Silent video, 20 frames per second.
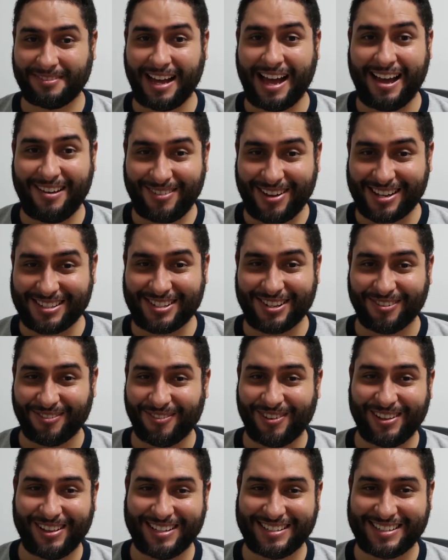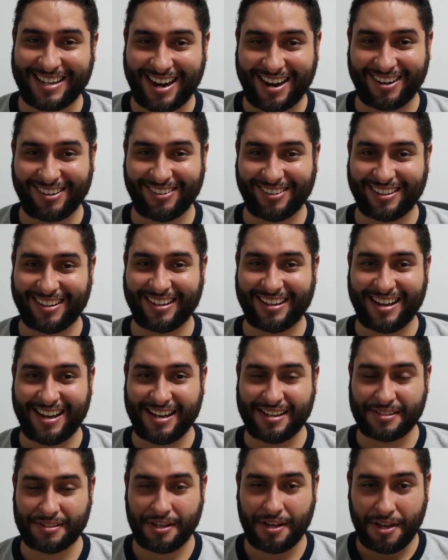I've got some really tired looking
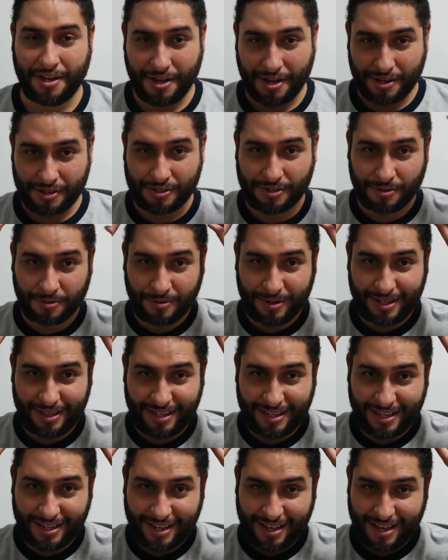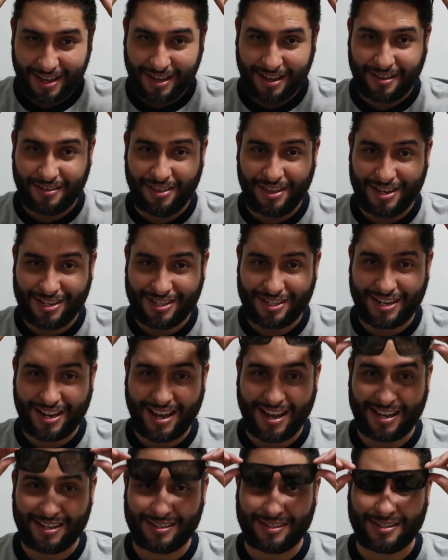eyes. So really, these
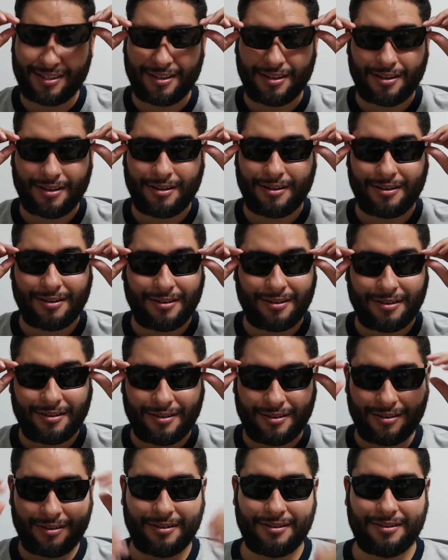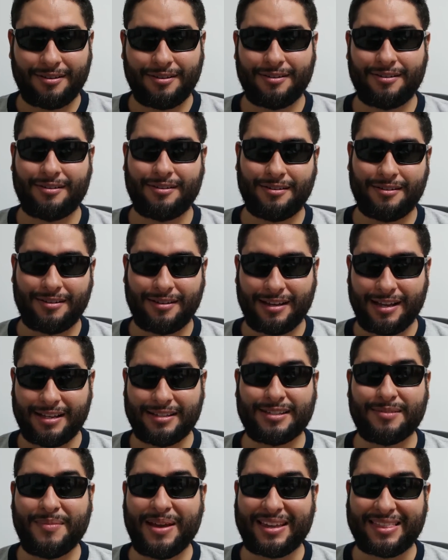shades is
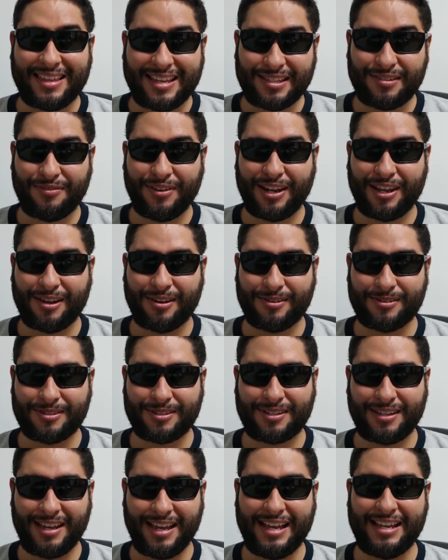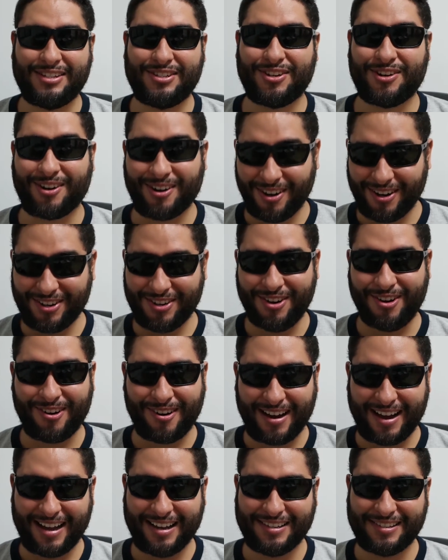to make these videos easier on your
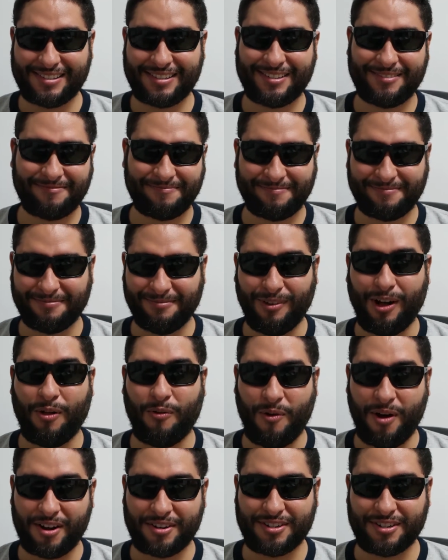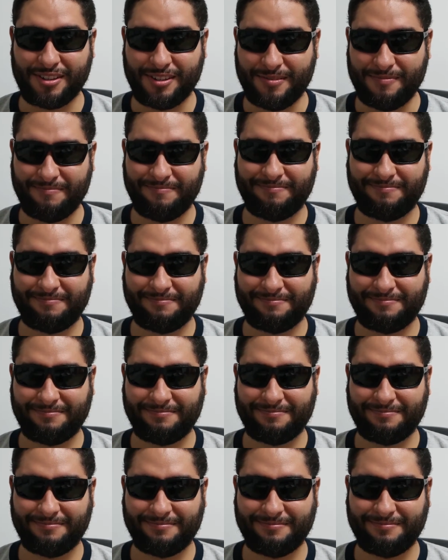eyes while watching
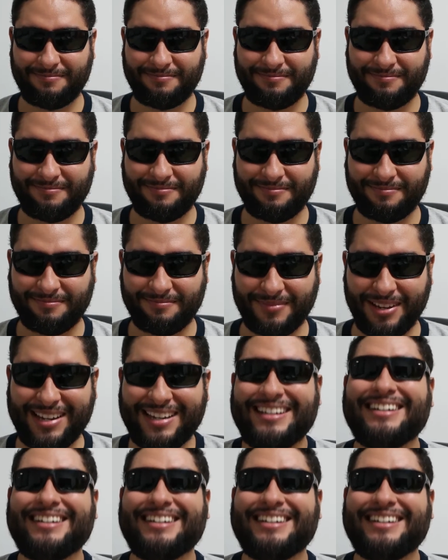them.